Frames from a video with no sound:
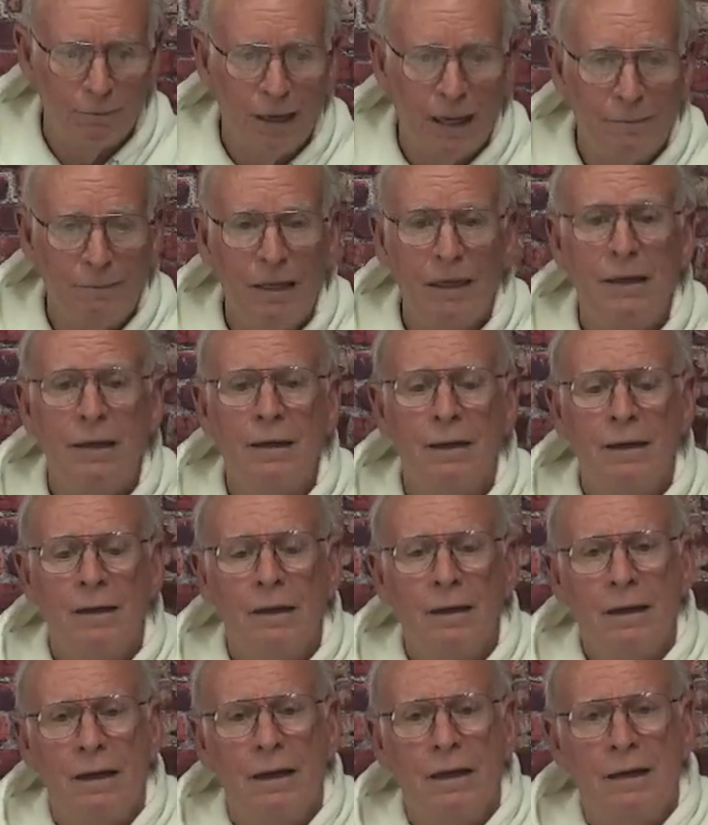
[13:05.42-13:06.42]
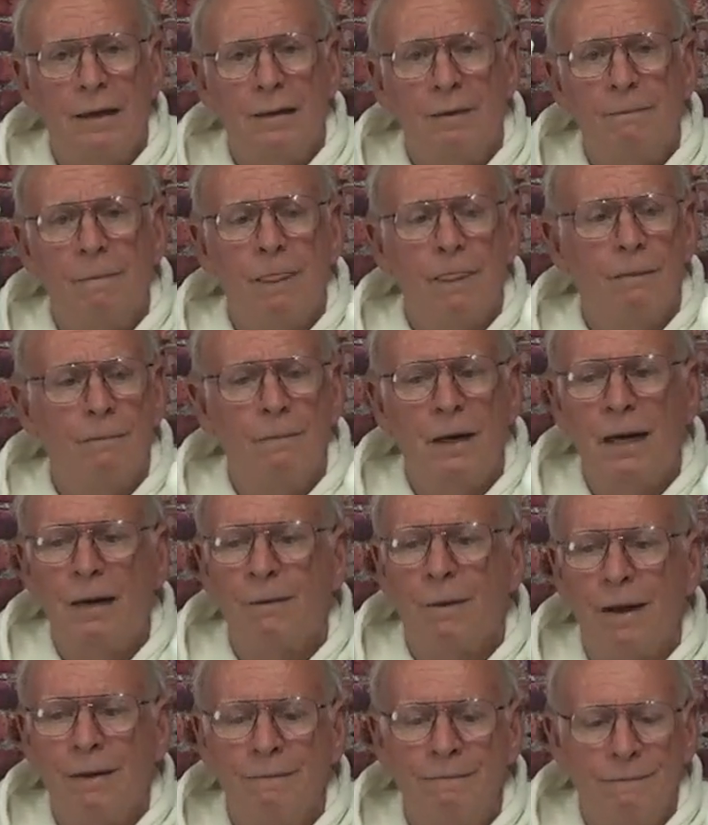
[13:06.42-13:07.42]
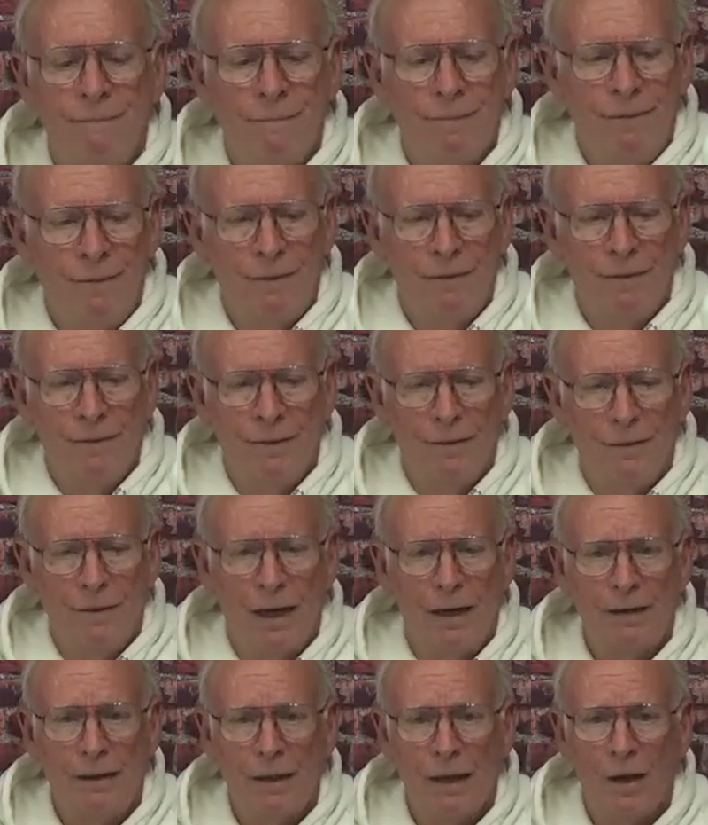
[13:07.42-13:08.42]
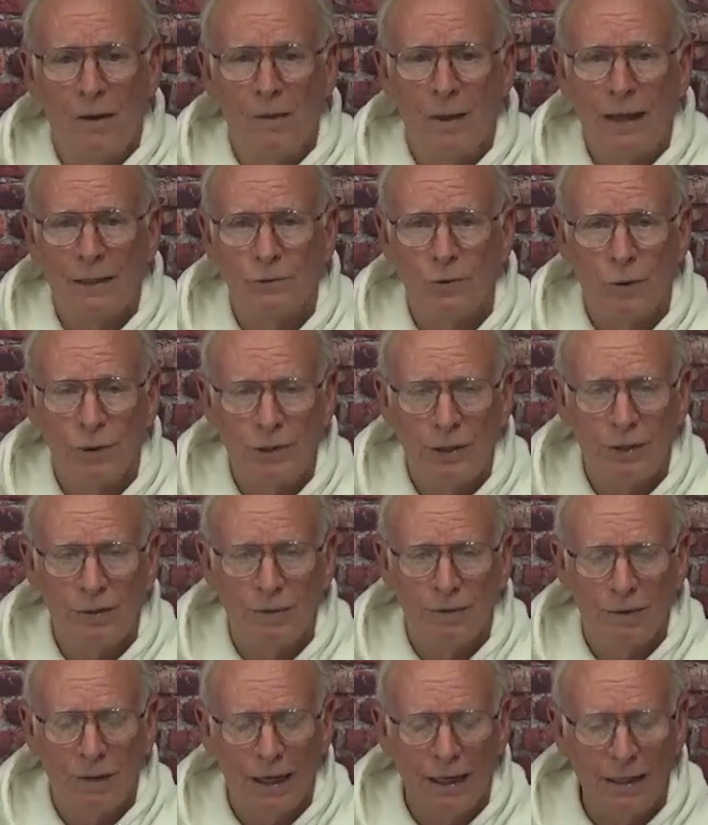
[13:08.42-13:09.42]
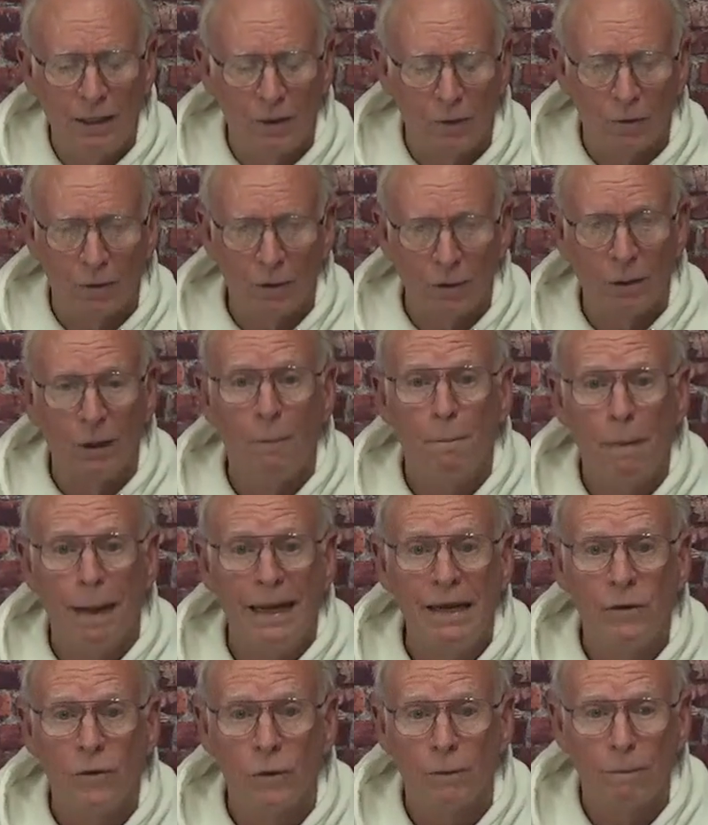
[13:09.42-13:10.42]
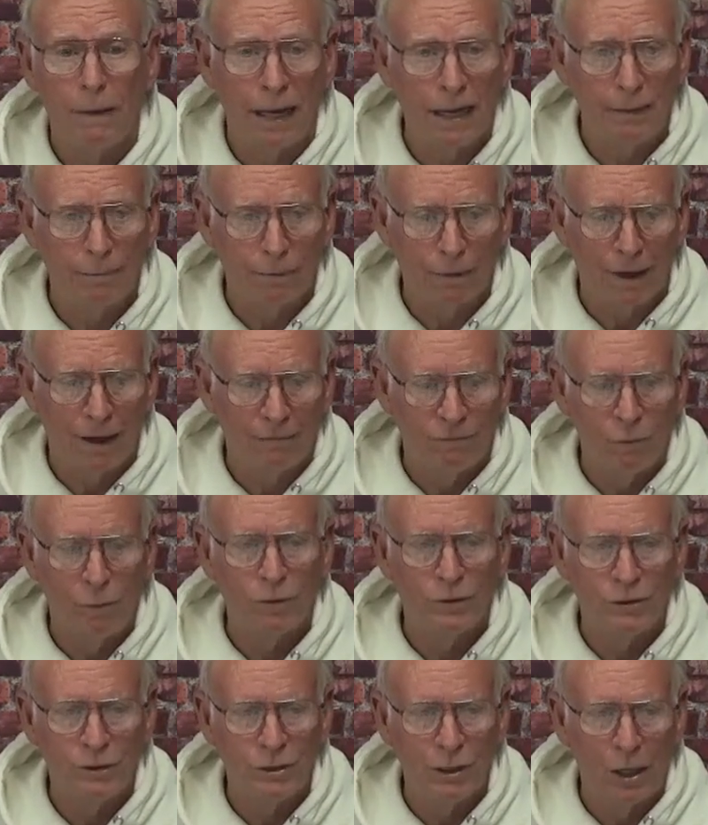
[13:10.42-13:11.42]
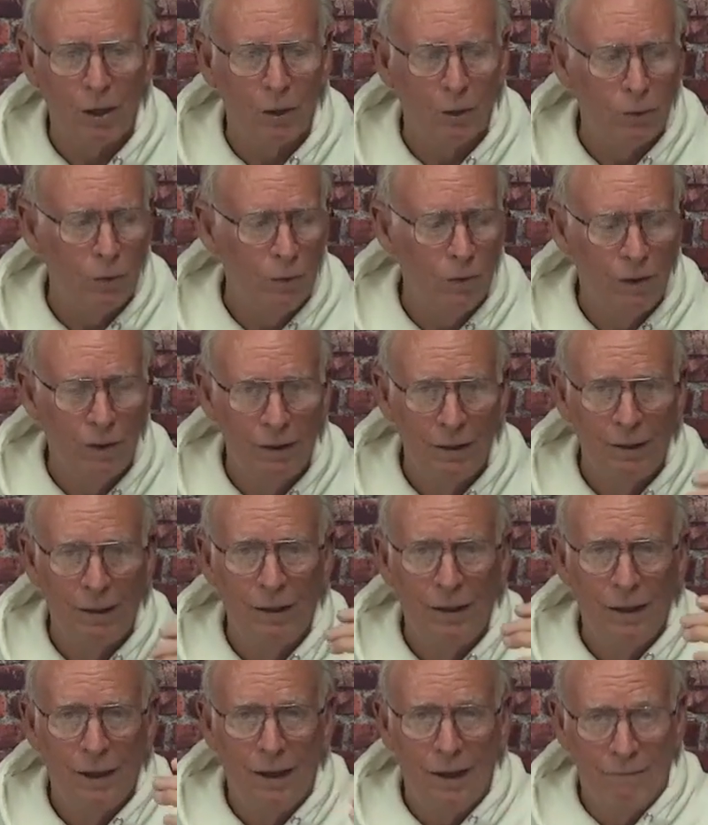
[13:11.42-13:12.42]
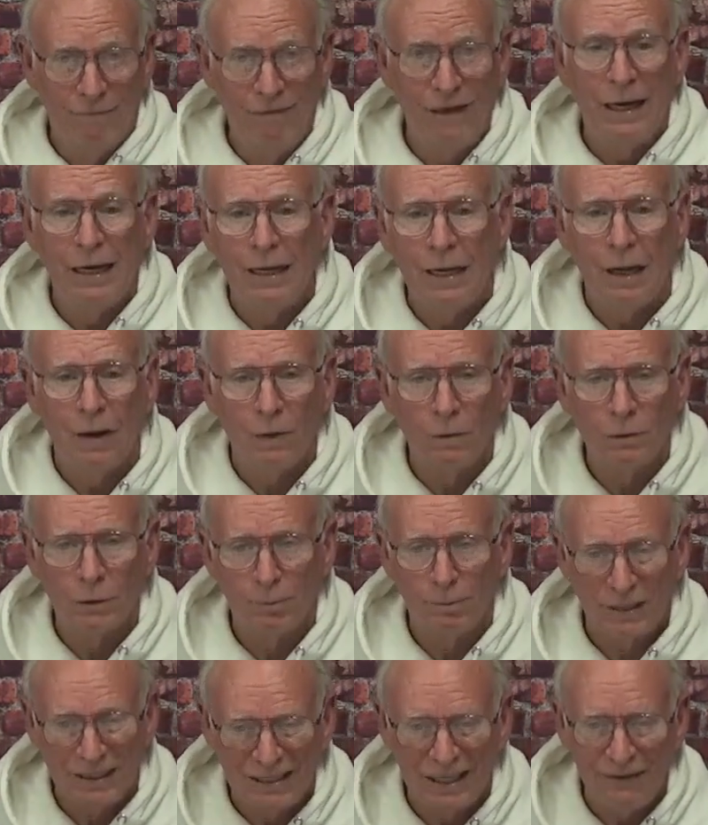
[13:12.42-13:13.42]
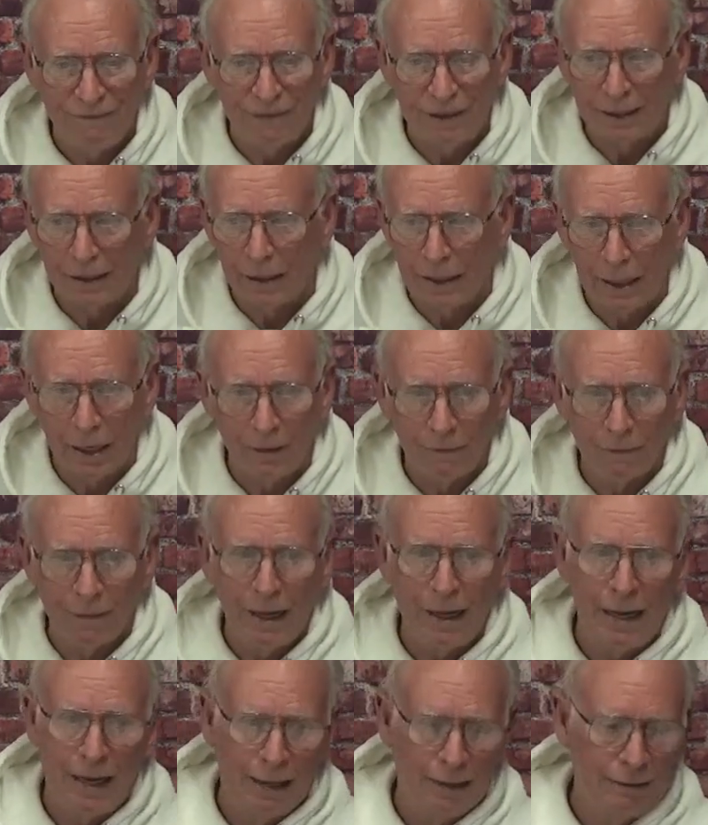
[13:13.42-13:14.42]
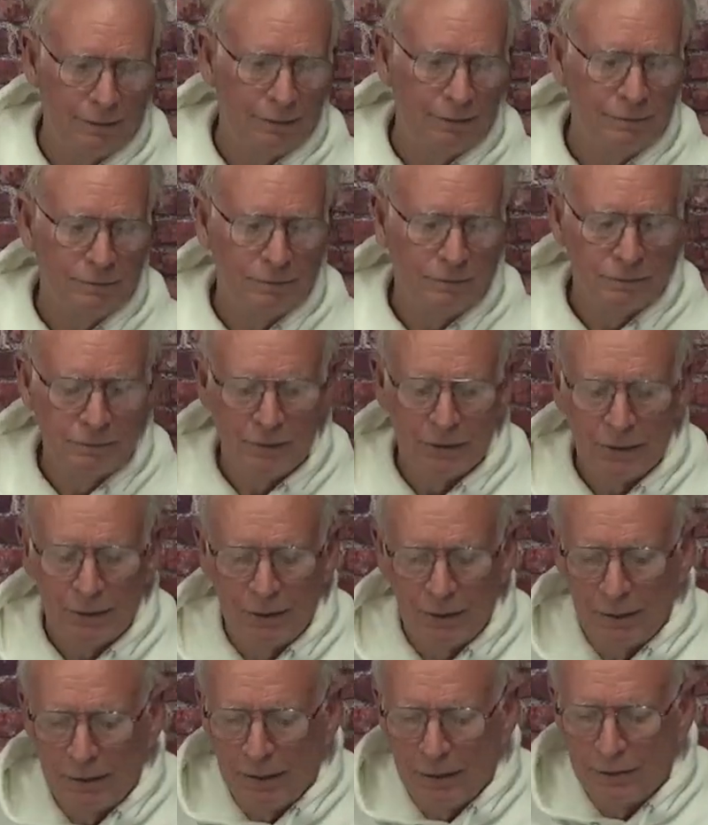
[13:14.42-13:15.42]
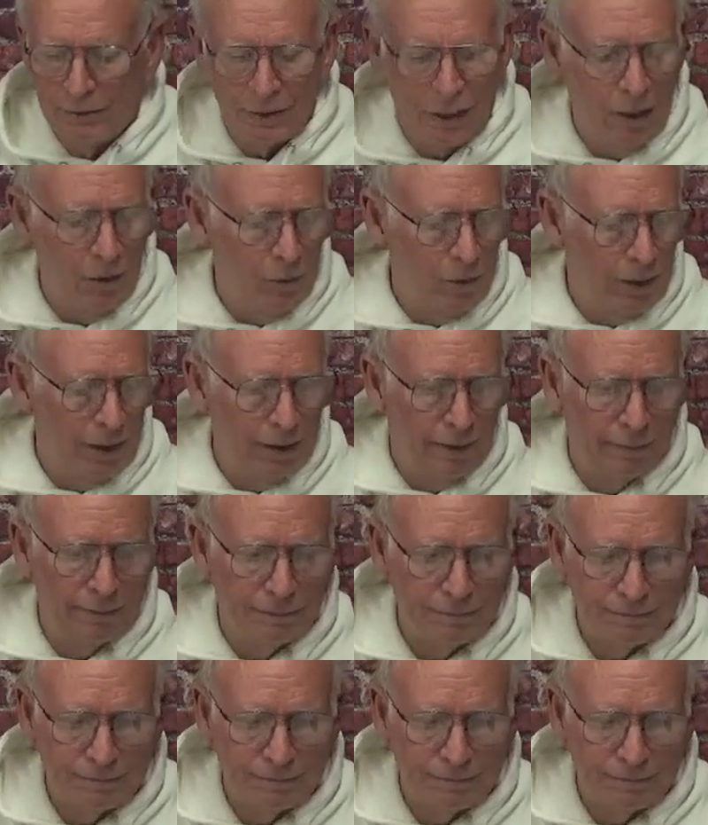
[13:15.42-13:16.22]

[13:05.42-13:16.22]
maybe. But anyway, there you go. That's what you're going to need in order to peel the paper off. We'll show a video specifically on that. So